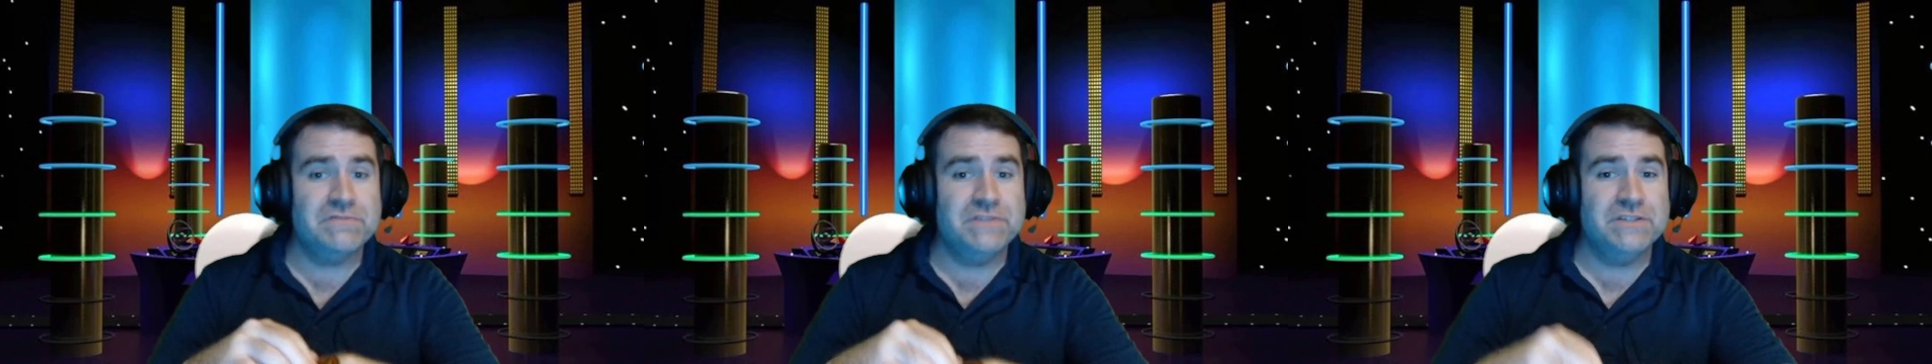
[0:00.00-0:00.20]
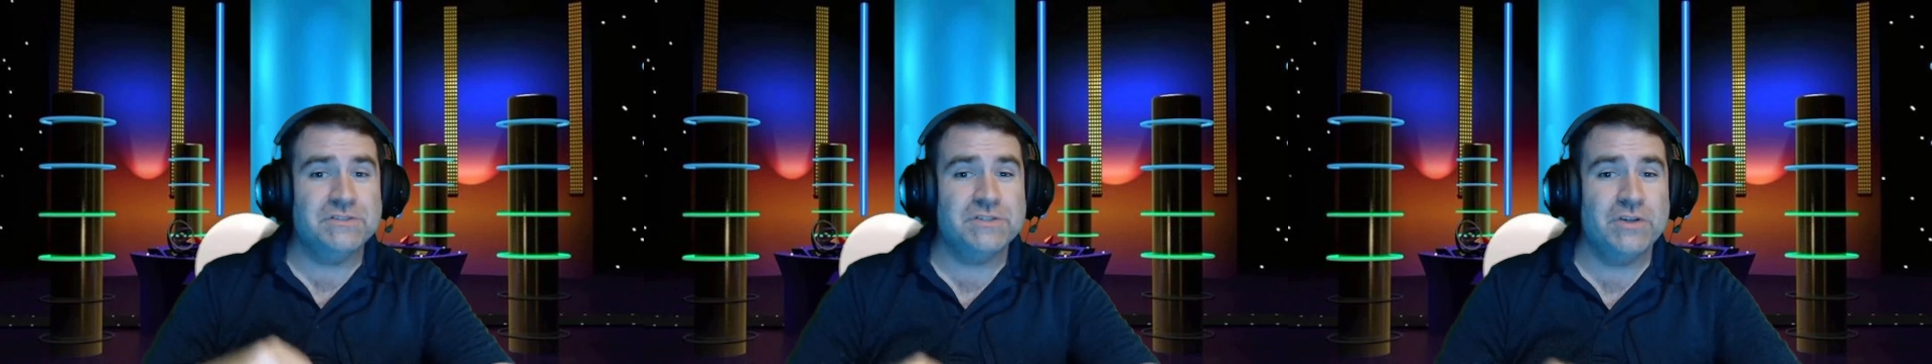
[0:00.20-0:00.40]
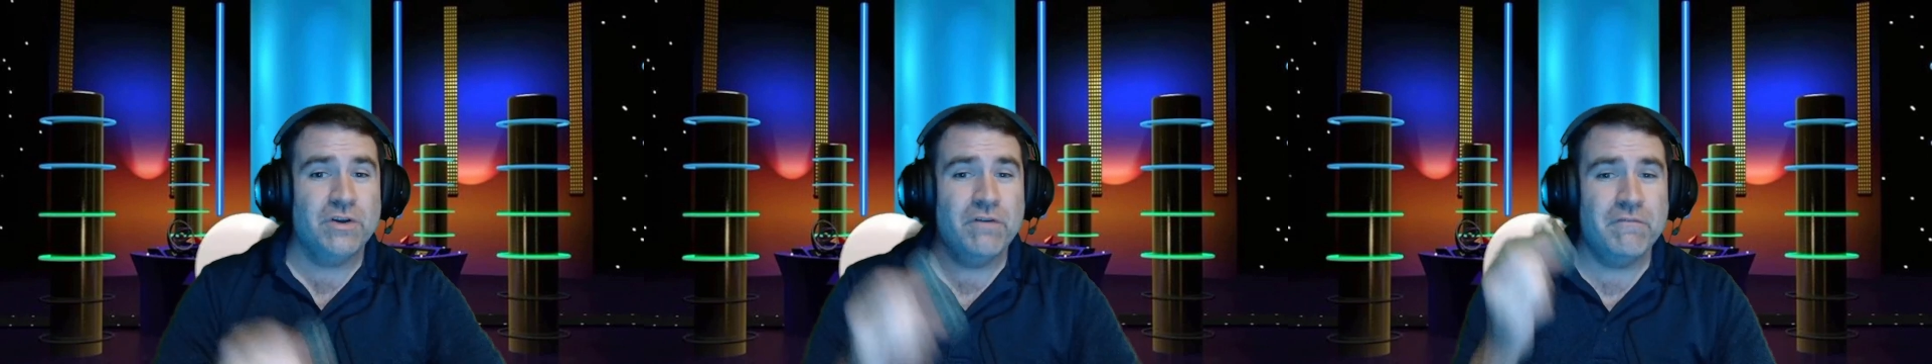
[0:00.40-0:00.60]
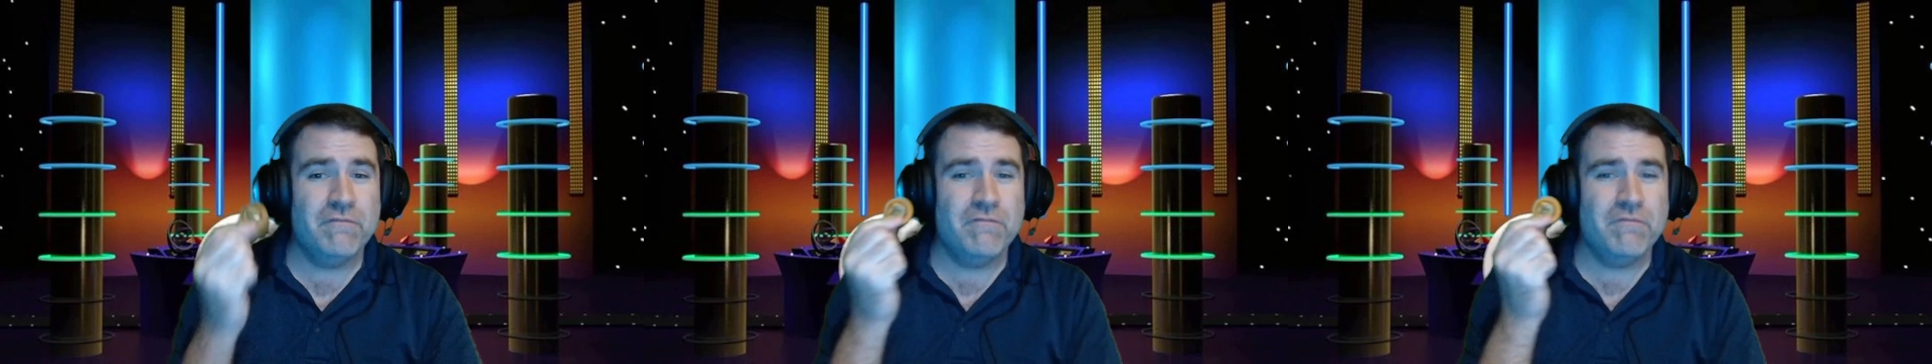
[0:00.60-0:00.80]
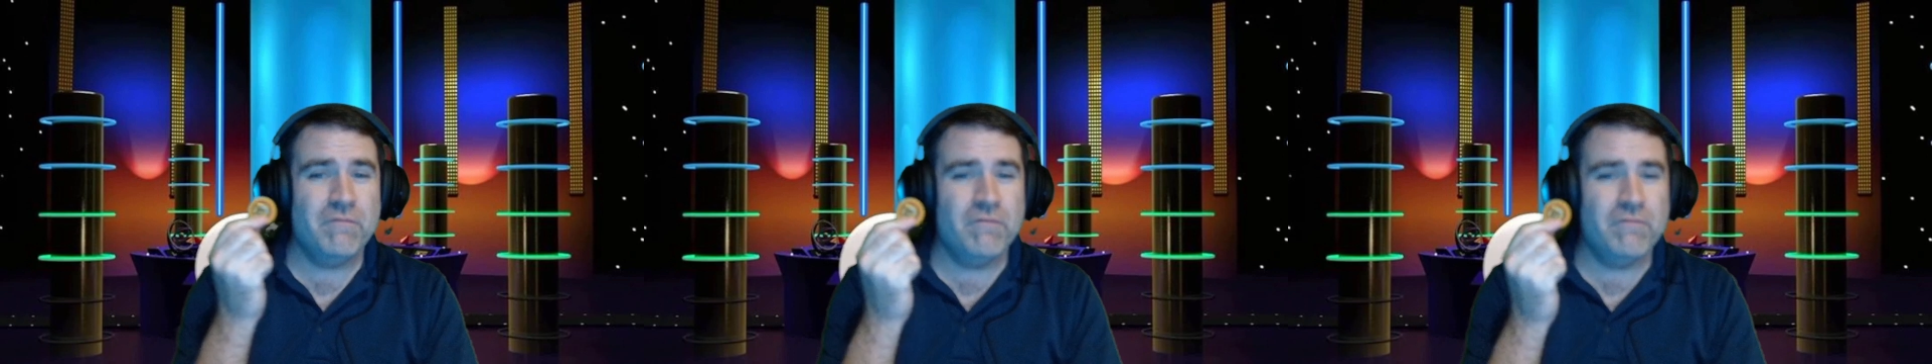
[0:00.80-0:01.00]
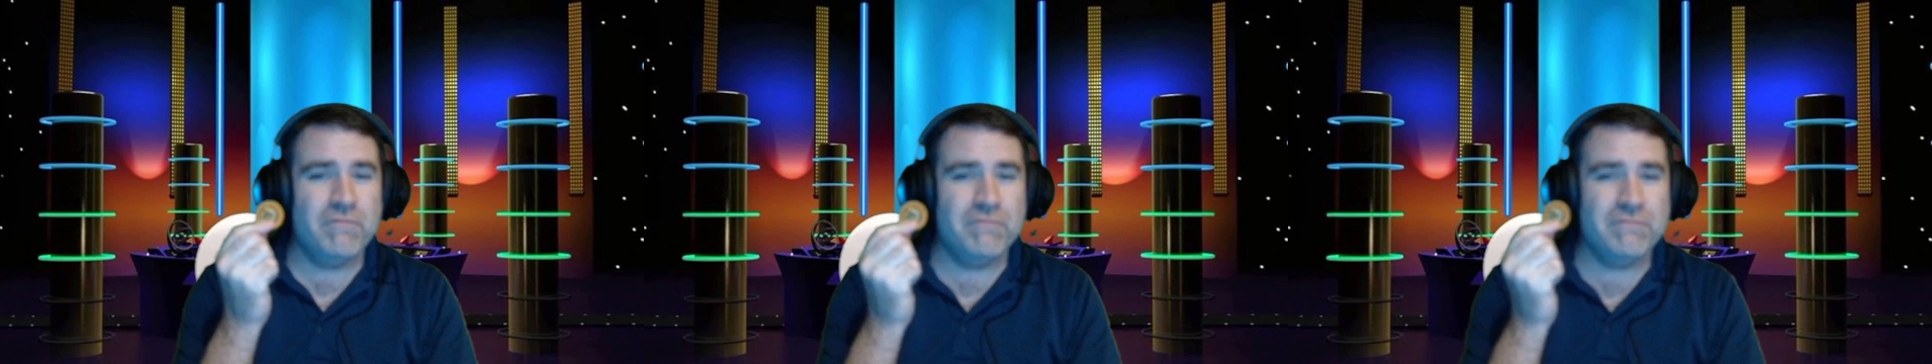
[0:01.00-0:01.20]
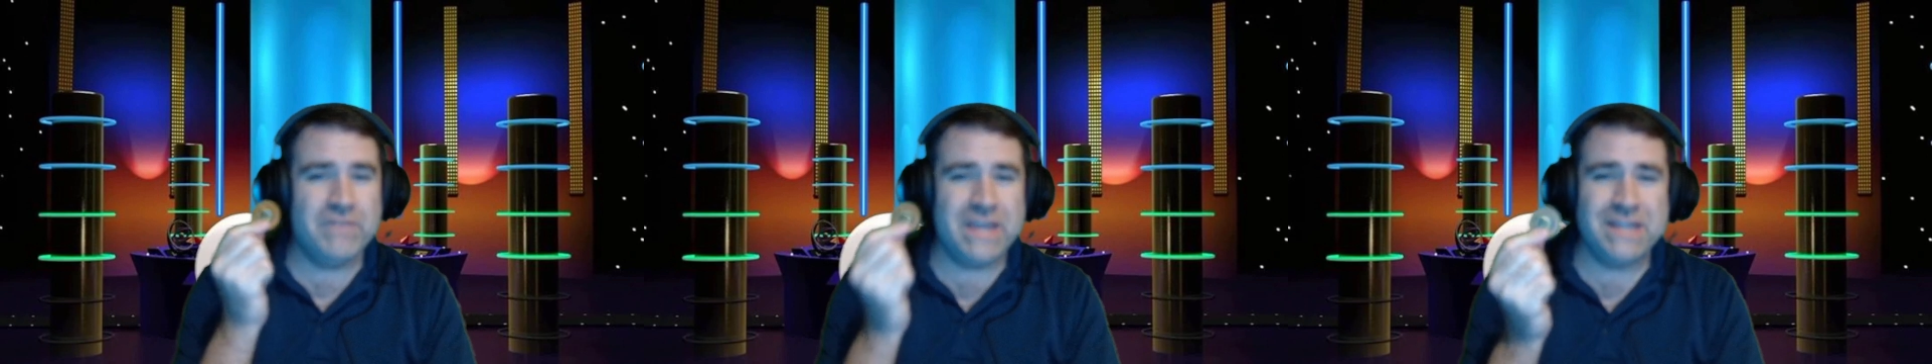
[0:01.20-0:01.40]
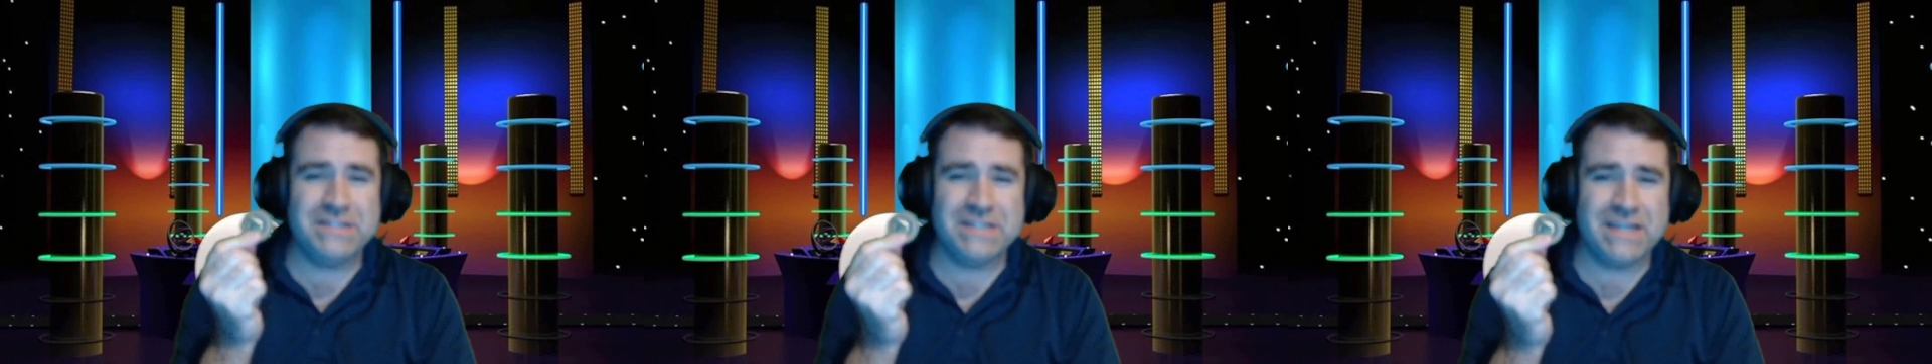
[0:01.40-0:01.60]
feels
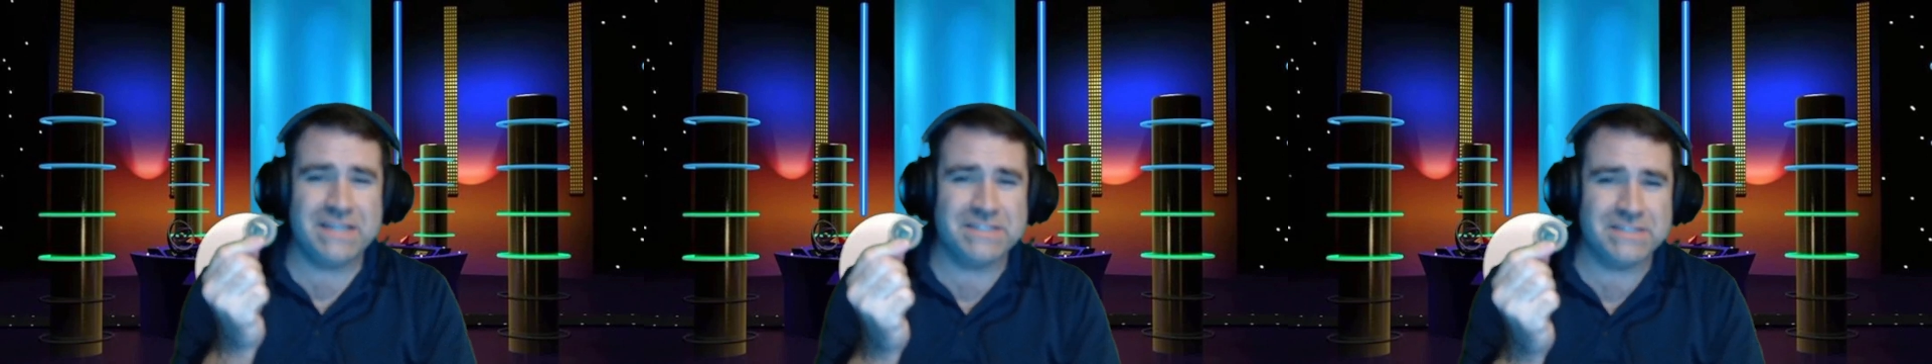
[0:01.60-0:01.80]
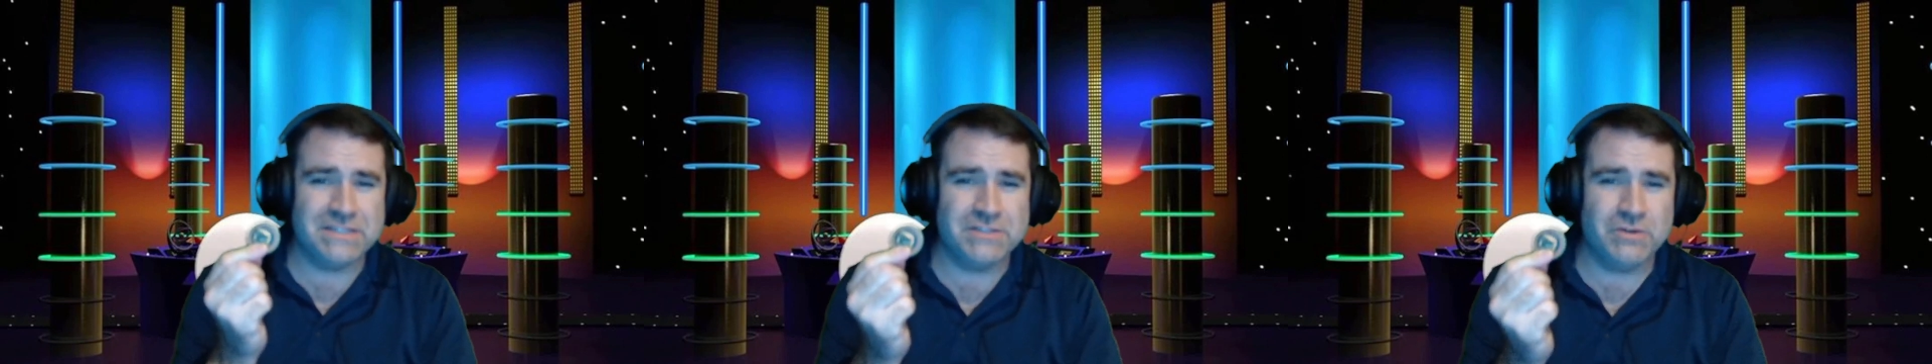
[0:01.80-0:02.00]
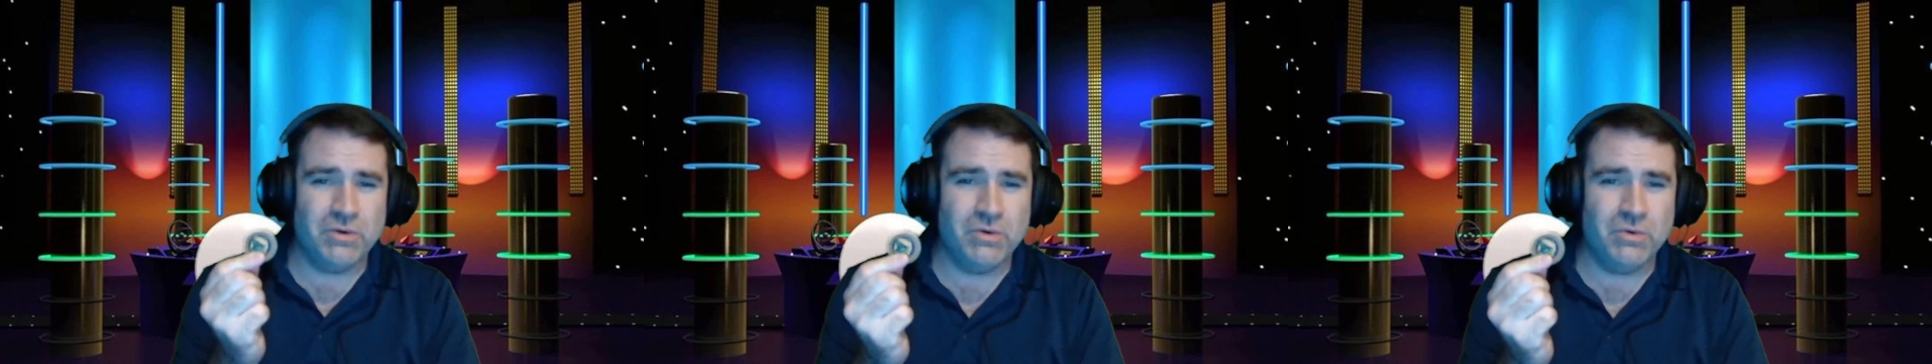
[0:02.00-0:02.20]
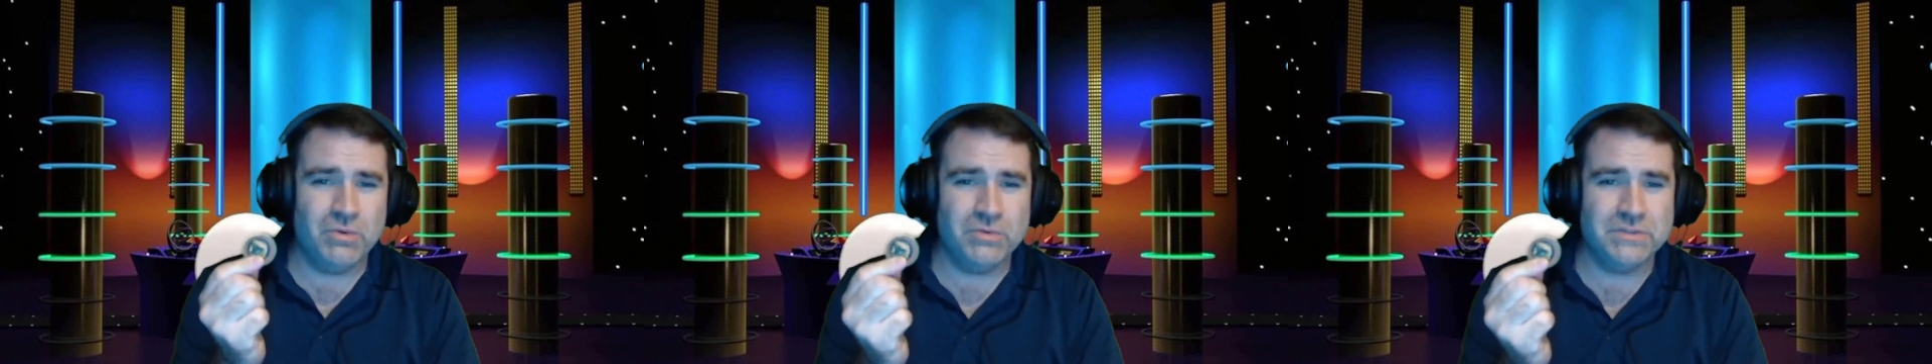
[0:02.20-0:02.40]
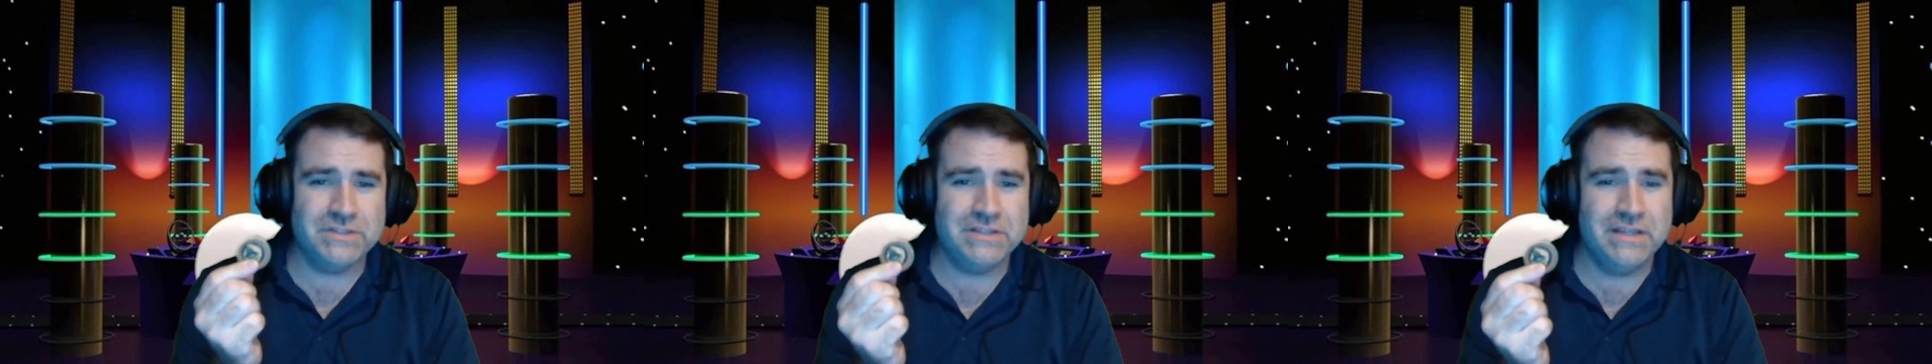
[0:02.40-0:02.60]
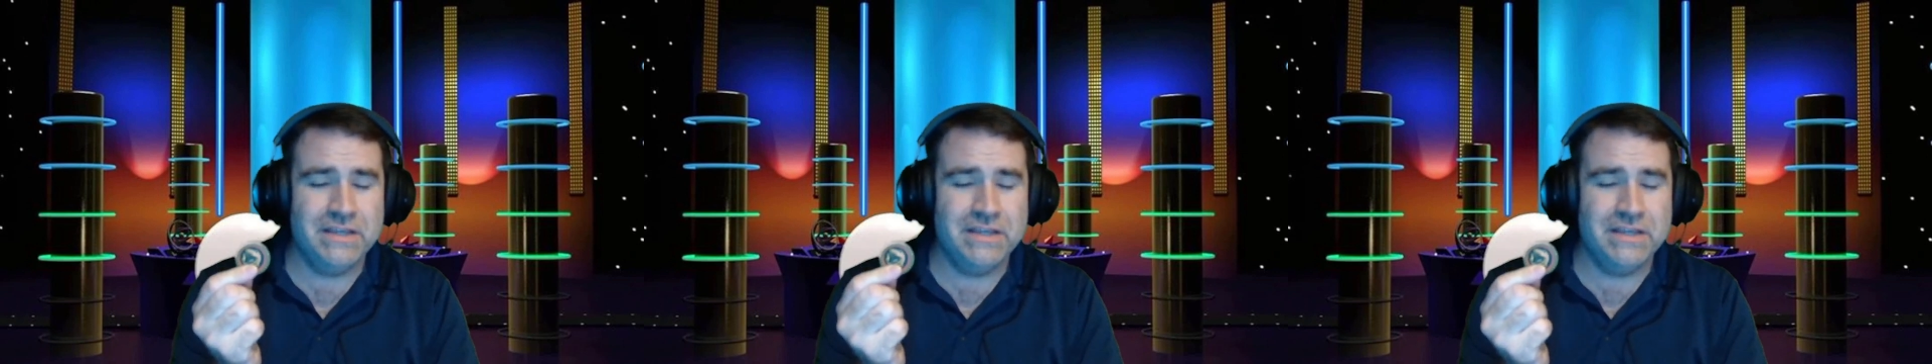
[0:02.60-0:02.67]
fantastic to hold.